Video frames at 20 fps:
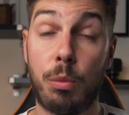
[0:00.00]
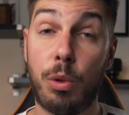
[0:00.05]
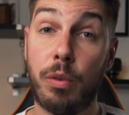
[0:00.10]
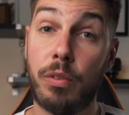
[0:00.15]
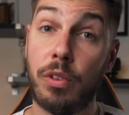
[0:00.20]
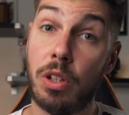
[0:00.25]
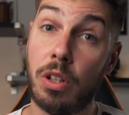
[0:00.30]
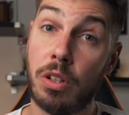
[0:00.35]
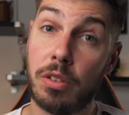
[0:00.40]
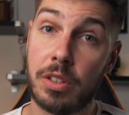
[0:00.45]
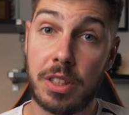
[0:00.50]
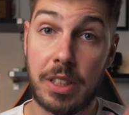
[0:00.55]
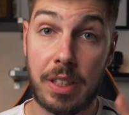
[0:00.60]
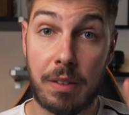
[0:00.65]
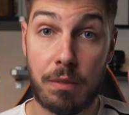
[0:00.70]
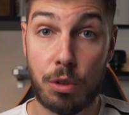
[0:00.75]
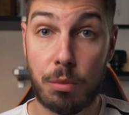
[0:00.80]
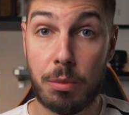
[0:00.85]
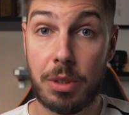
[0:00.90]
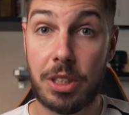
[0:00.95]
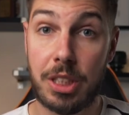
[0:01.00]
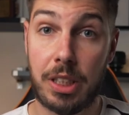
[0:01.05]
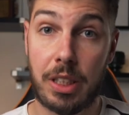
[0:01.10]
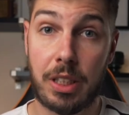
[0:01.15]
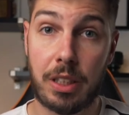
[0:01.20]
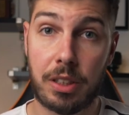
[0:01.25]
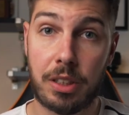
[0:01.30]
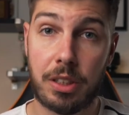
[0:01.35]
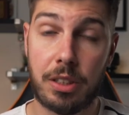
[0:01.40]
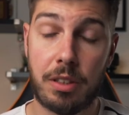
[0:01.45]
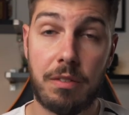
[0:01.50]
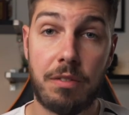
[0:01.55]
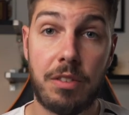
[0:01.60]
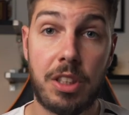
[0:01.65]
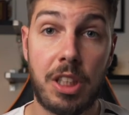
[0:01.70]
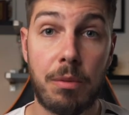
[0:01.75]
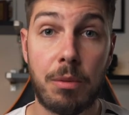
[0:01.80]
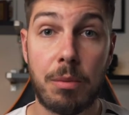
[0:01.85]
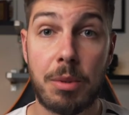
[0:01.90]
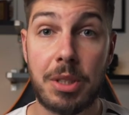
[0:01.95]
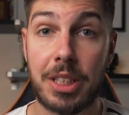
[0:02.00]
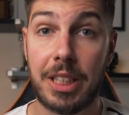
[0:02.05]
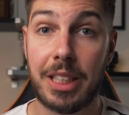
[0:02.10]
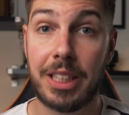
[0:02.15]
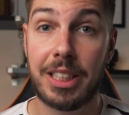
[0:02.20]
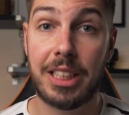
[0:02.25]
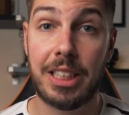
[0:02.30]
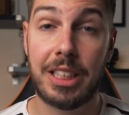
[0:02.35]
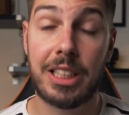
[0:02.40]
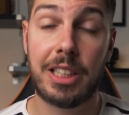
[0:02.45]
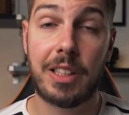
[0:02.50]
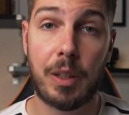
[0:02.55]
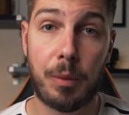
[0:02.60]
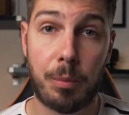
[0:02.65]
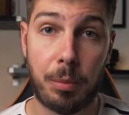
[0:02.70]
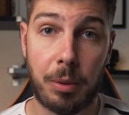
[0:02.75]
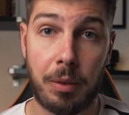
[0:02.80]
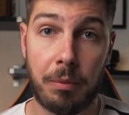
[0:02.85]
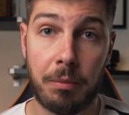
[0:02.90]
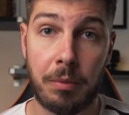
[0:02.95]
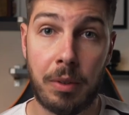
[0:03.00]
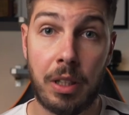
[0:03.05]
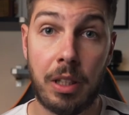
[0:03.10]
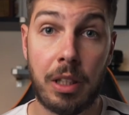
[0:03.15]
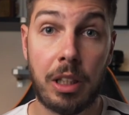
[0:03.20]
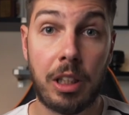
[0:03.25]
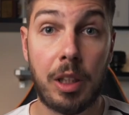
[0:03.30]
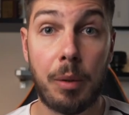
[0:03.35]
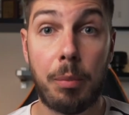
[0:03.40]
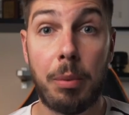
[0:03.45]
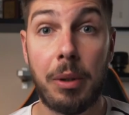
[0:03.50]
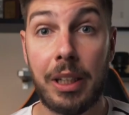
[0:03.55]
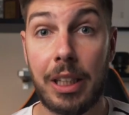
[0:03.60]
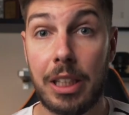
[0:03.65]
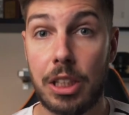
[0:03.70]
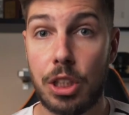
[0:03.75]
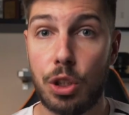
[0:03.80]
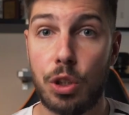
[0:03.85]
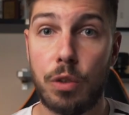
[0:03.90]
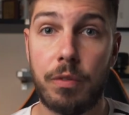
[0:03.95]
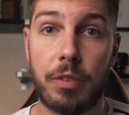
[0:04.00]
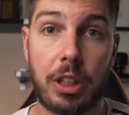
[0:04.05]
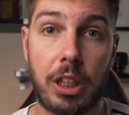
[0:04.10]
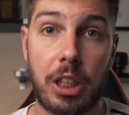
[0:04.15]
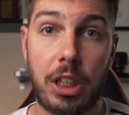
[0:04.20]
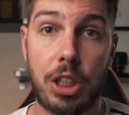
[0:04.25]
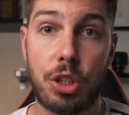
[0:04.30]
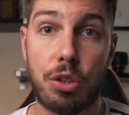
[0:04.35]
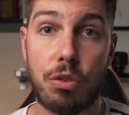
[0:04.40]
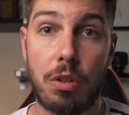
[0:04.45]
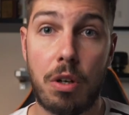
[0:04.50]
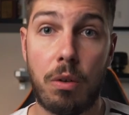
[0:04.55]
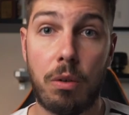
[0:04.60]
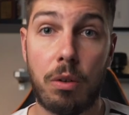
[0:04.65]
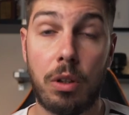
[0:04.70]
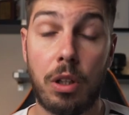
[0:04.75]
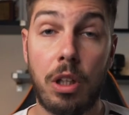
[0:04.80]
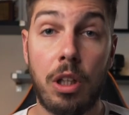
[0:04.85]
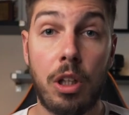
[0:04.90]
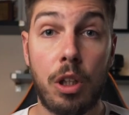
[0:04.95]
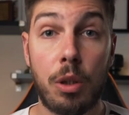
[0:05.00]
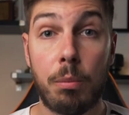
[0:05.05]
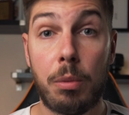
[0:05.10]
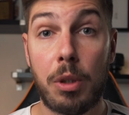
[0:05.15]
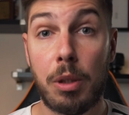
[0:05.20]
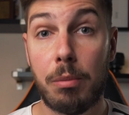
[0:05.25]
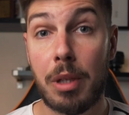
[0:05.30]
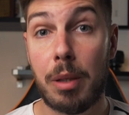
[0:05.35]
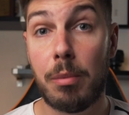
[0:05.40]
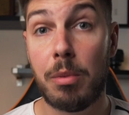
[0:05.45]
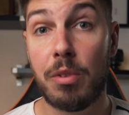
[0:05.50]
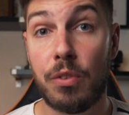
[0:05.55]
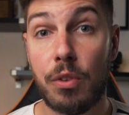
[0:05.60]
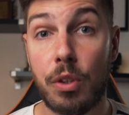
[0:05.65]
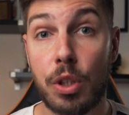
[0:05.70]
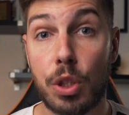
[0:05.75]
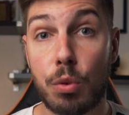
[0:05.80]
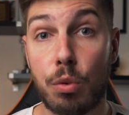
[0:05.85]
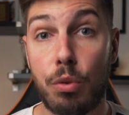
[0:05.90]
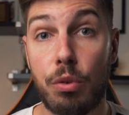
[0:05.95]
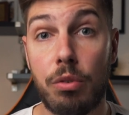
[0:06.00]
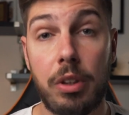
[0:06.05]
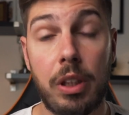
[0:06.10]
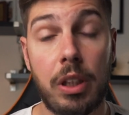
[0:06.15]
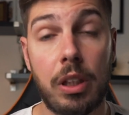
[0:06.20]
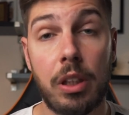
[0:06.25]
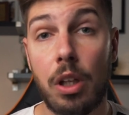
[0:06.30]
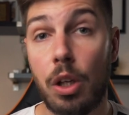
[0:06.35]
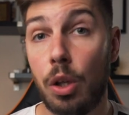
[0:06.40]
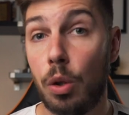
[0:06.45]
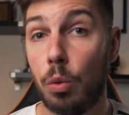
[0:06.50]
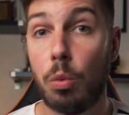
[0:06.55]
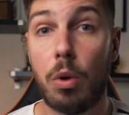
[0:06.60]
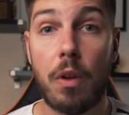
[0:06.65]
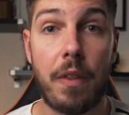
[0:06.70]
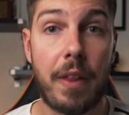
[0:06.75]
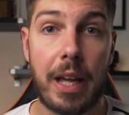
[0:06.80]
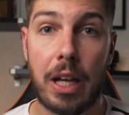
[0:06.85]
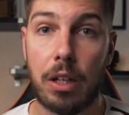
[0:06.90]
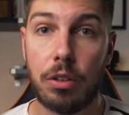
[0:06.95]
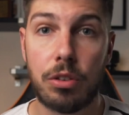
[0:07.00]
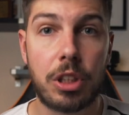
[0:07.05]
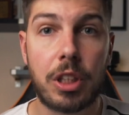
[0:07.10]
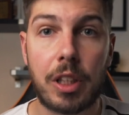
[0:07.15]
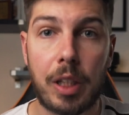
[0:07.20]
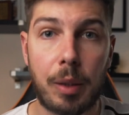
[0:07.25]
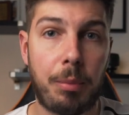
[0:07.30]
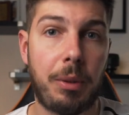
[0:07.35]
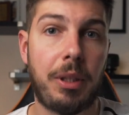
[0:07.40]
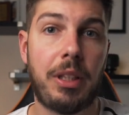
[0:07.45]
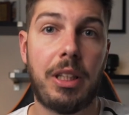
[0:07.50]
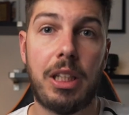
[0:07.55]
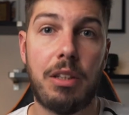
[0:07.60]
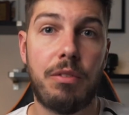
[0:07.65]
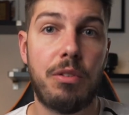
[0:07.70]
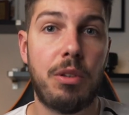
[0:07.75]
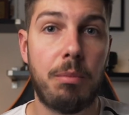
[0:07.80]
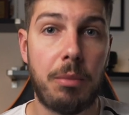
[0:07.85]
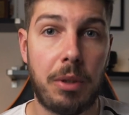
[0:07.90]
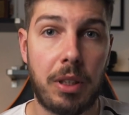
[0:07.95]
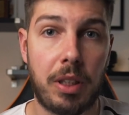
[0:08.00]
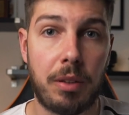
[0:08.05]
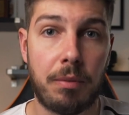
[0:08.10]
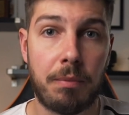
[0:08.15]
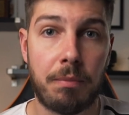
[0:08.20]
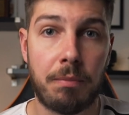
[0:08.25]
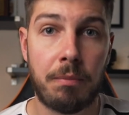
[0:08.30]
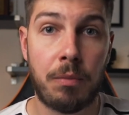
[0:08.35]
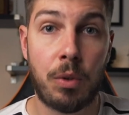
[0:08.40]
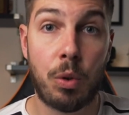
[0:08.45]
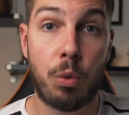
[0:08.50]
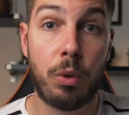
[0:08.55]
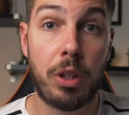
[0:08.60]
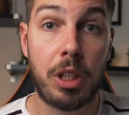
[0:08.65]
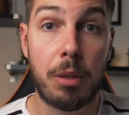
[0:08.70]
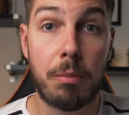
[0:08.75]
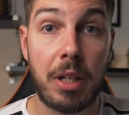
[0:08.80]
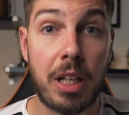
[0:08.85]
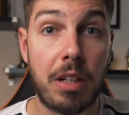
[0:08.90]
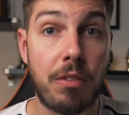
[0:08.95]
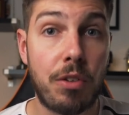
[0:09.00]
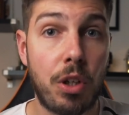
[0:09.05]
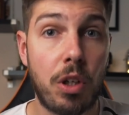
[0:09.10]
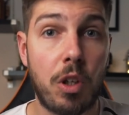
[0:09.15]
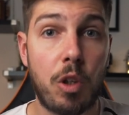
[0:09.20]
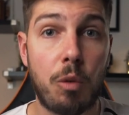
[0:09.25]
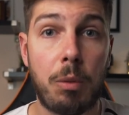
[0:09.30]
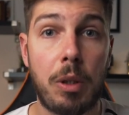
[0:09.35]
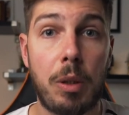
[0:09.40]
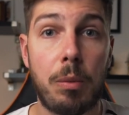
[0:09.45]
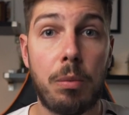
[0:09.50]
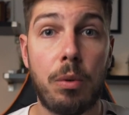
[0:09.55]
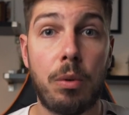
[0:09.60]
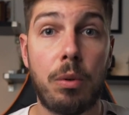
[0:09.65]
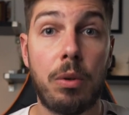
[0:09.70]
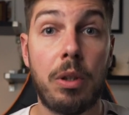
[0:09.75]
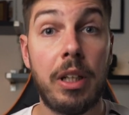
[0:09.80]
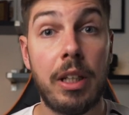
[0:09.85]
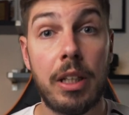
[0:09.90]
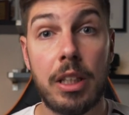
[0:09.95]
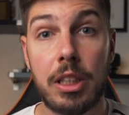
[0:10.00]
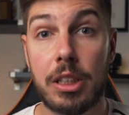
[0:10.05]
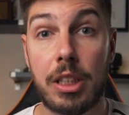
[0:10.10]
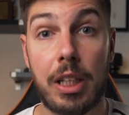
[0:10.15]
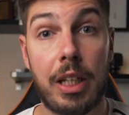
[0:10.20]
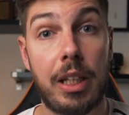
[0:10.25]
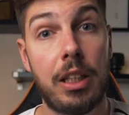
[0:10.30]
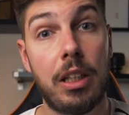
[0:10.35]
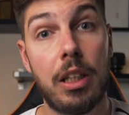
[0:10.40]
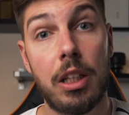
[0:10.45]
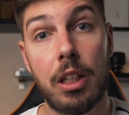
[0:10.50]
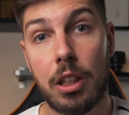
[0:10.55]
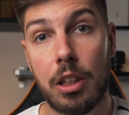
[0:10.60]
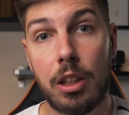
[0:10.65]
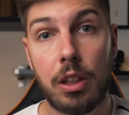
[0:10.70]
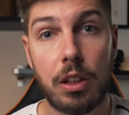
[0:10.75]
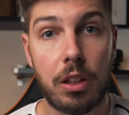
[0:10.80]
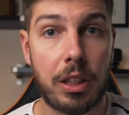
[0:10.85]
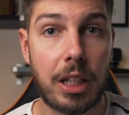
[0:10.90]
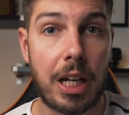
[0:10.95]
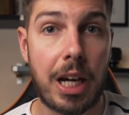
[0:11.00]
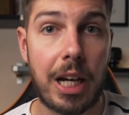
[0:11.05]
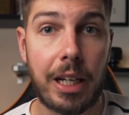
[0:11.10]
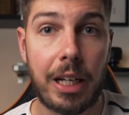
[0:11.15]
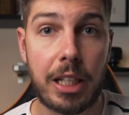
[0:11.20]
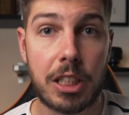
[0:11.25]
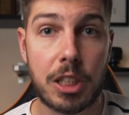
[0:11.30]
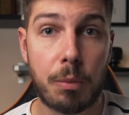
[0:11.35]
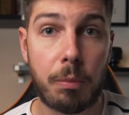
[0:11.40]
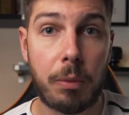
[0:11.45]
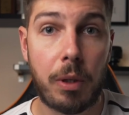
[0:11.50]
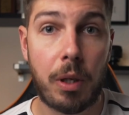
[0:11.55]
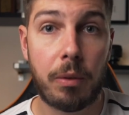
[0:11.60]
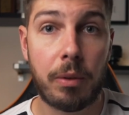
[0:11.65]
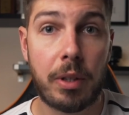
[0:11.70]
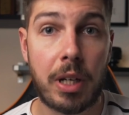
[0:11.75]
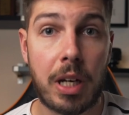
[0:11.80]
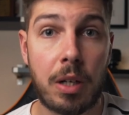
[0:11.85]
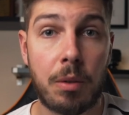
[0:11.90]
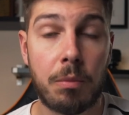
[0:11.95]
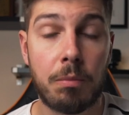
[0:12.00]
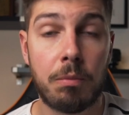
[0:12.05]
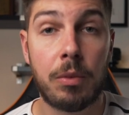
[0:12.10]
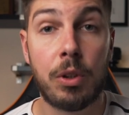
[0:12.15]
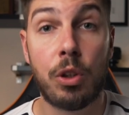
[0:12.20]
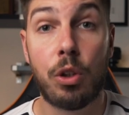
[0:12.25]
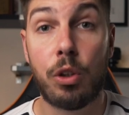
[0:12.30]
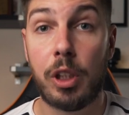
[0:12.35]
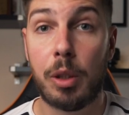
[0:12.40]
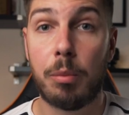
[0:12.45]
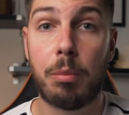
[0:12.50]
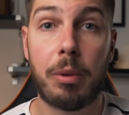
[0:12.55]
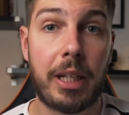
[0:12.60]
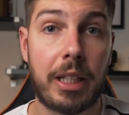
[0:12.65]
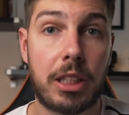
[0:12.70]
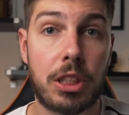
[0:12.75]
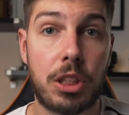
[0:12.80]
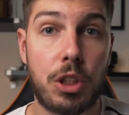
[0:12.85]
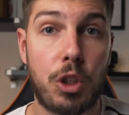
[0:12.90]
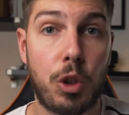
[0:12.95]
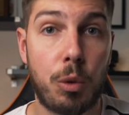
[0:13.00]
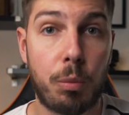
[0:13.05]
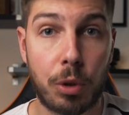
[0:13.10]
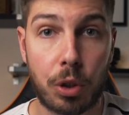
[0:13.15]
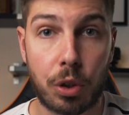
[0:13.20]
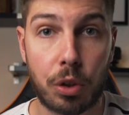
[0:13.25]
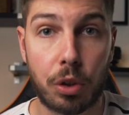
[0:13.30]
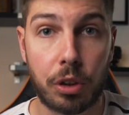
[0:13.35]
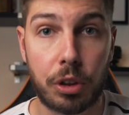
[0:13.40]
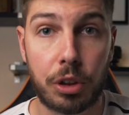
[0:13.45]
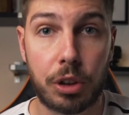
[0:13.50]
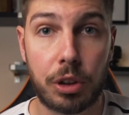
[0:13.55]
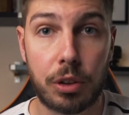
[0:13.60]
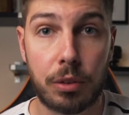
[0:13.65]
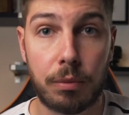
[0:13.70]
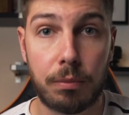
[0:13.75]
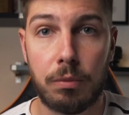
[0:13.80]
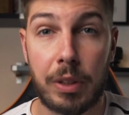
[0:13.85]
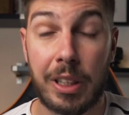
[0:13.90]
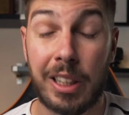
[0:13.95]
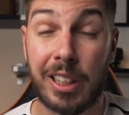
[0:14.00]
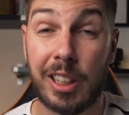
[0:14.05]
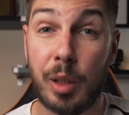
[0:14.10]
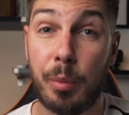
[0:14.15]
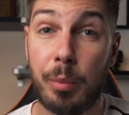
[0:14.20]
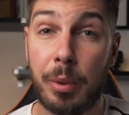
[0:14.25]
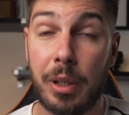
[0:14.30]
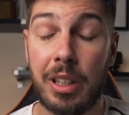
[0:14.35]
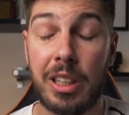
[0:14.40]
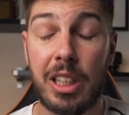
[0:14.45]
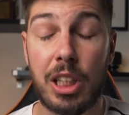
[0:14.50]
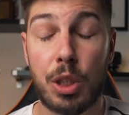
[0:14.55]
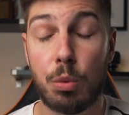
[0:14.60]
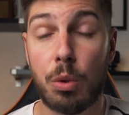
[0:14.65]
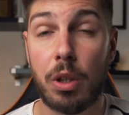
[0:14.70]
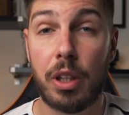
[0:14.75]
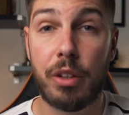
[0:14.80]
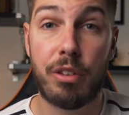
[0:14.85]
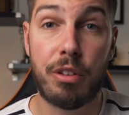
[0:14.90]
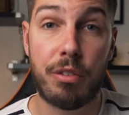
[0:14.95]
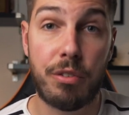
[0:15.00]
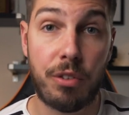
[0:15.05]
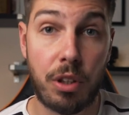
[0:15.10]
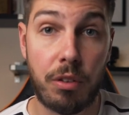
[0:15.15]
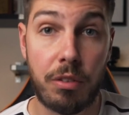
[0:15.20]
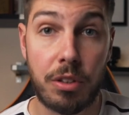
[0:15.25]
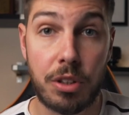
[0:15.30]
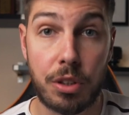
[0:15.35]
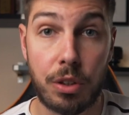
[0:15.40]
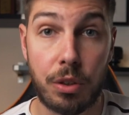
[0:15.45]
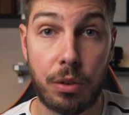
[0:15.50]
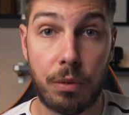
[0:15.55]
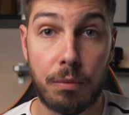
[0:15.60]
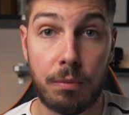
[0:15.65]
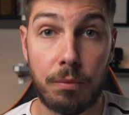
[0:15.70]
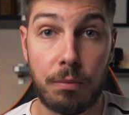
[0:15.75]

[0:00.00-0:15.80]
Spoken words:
Moving on to tip number 6. Tip number 6 is clipping. Clipping is another keystroke, but you may be first wondering, what the hell does clipping even mean? Well, you may have heard of people say your highlights are blown out or your blacks are super crushed. And clipping is what they're referring to.